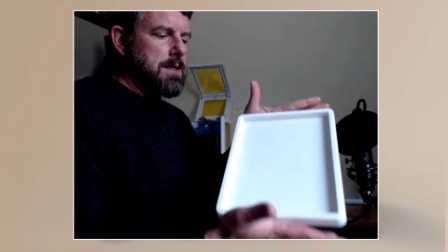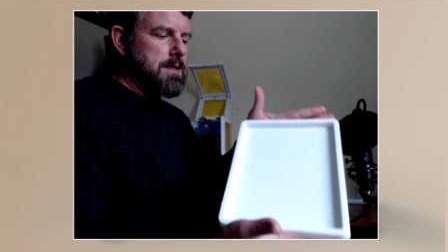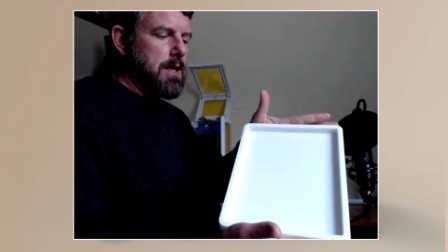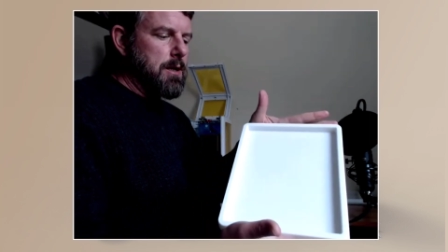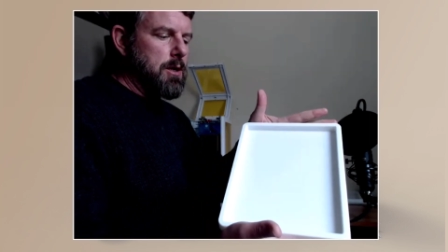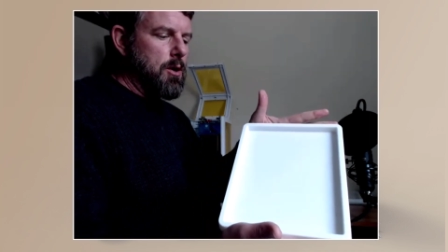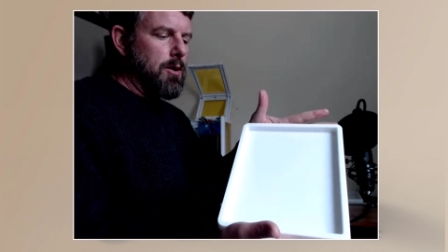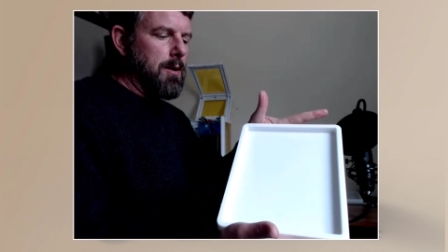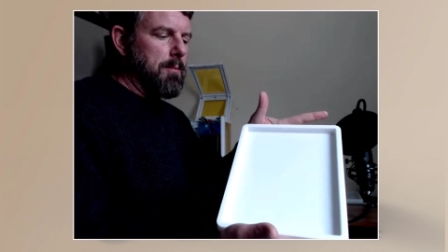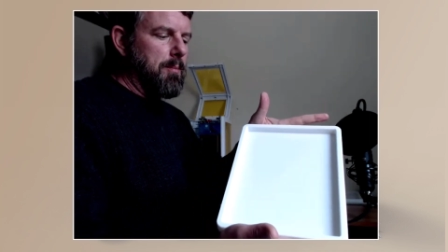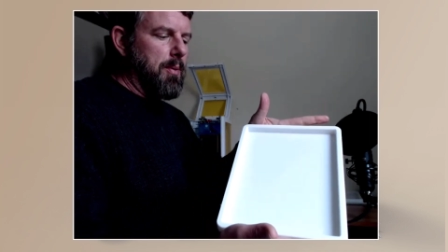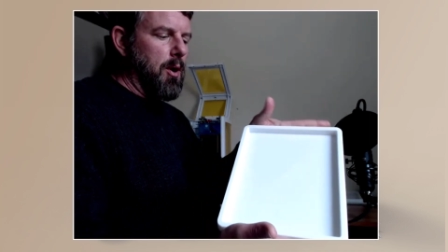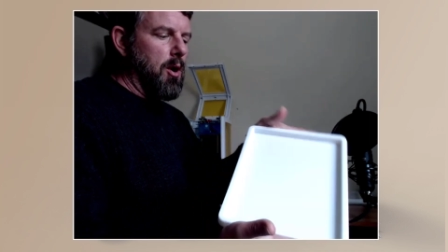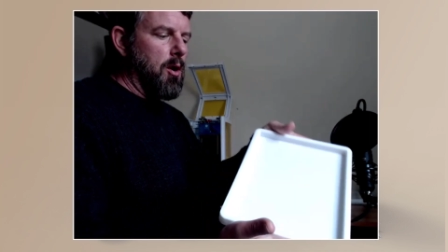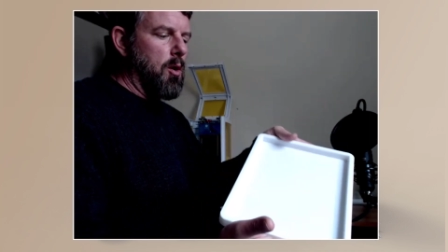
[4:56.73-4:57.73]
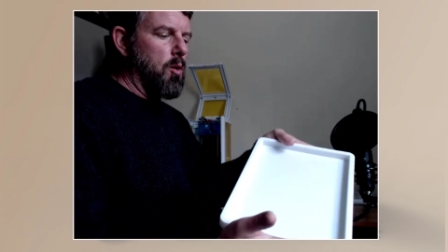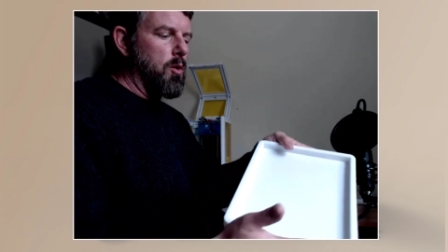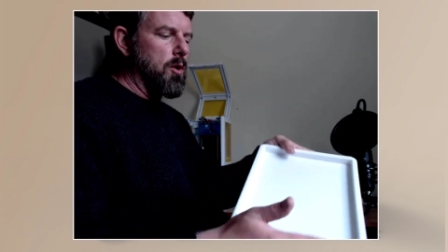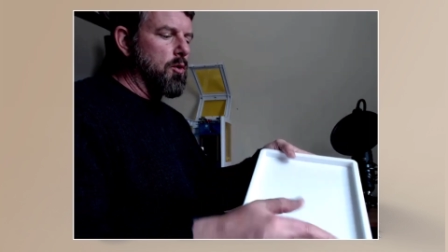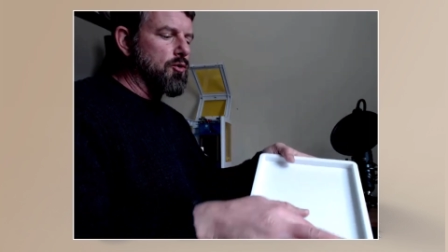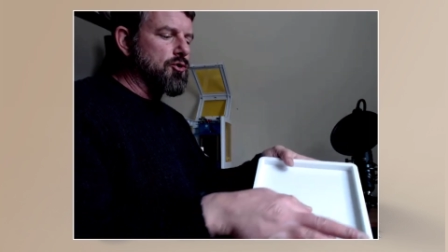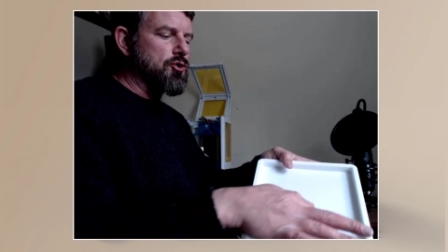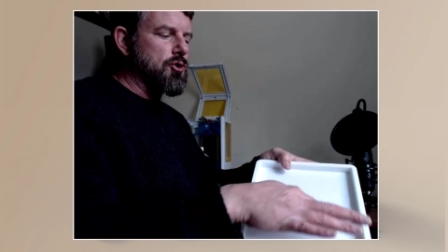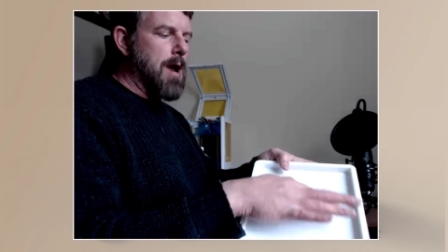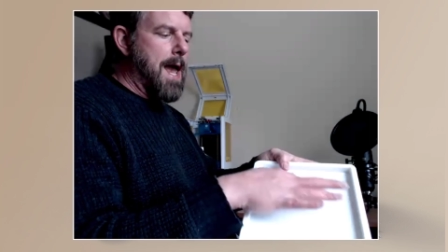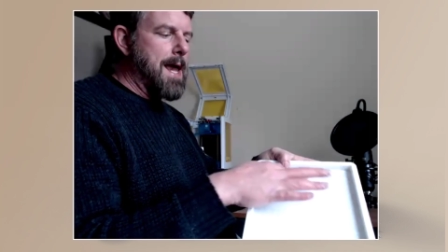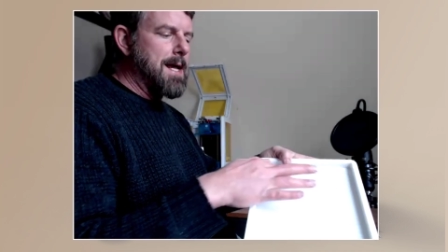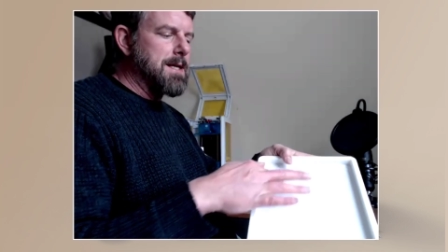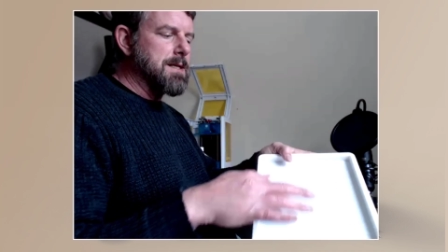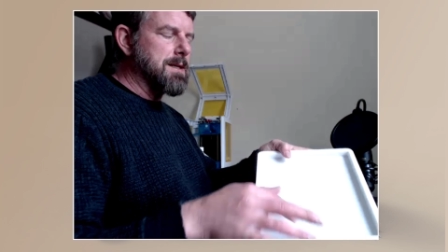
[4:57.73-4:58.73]
So you can put all your
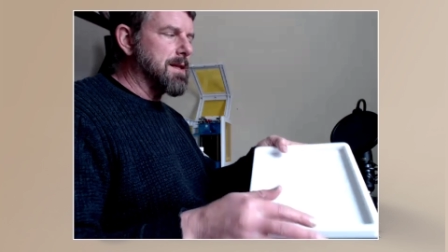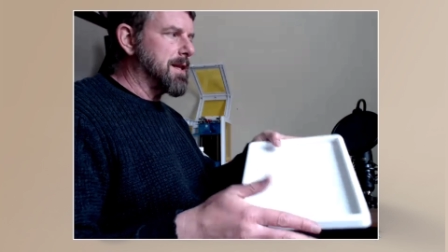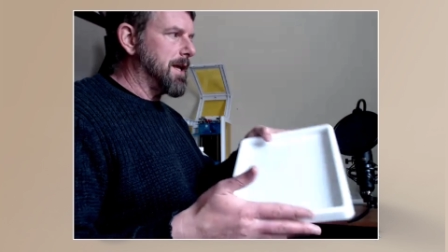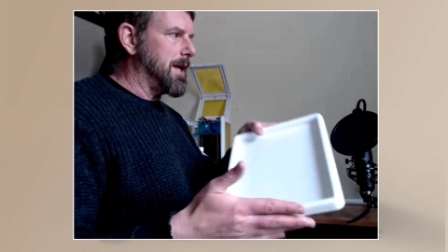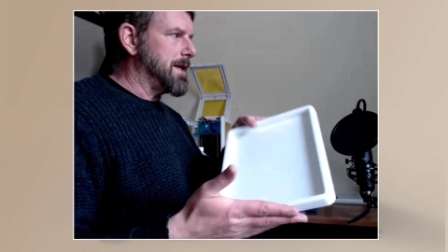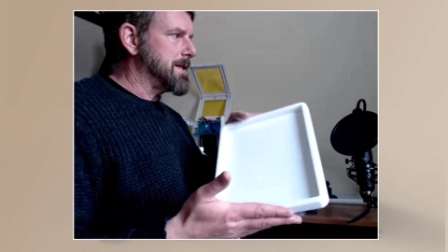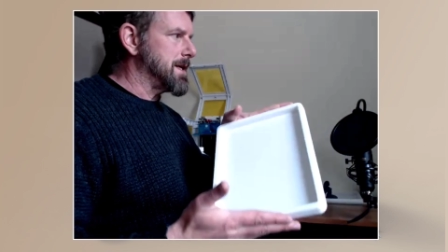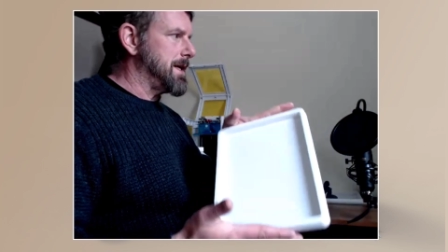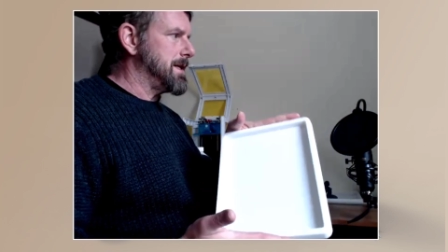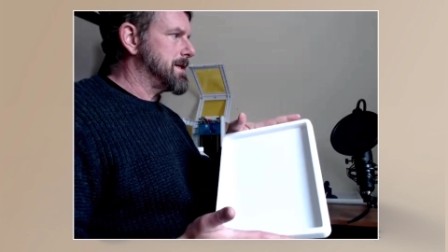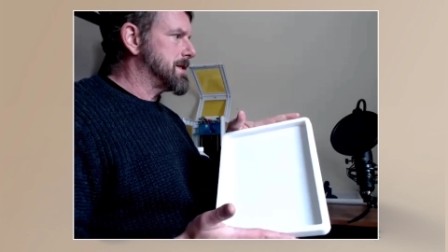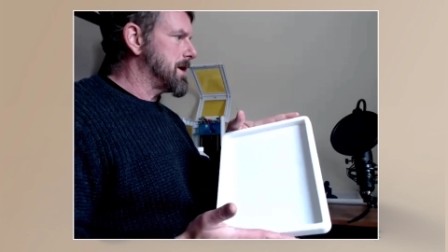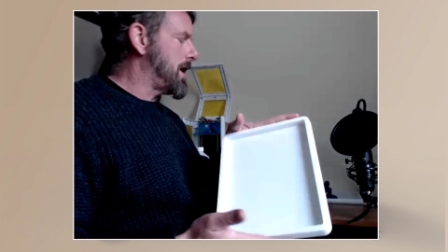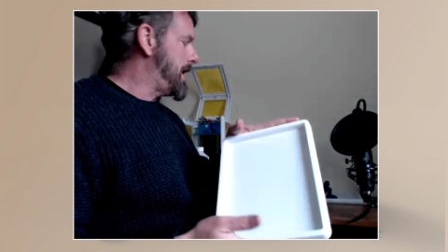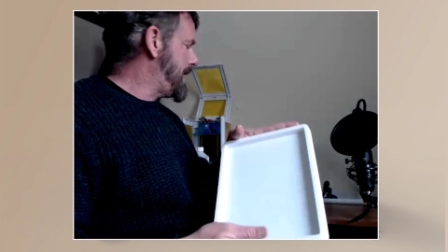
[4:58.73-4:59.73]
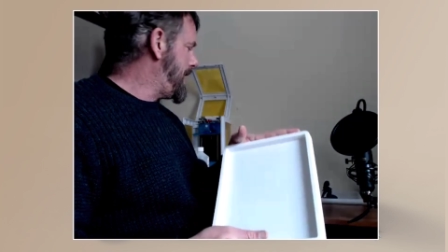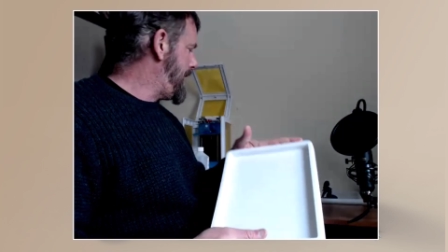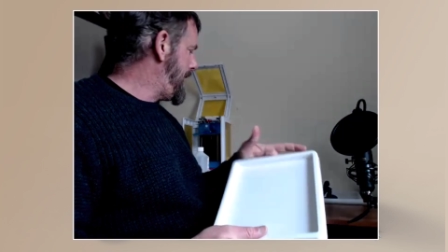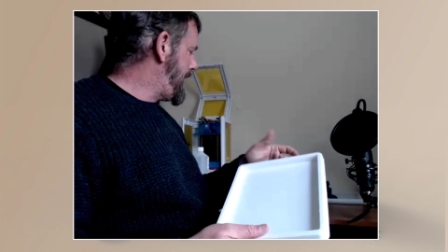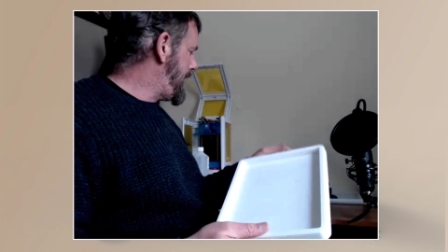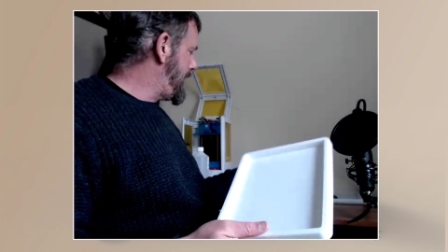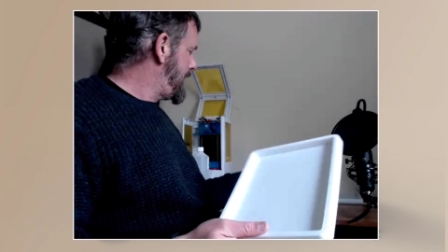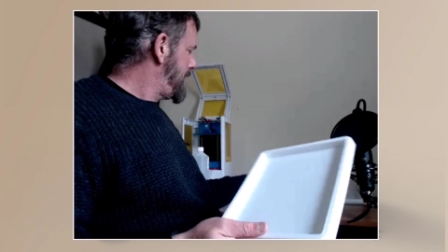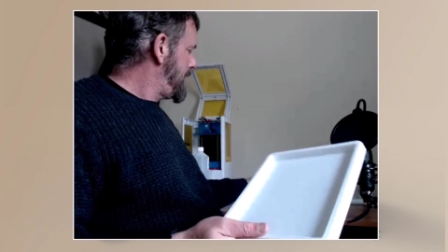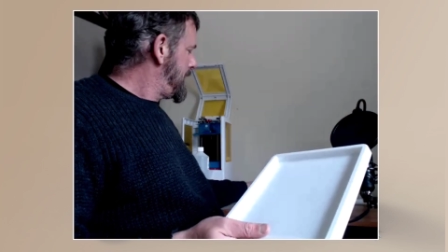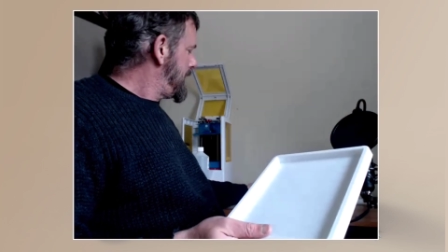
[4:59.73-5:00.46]
trays and things inside here.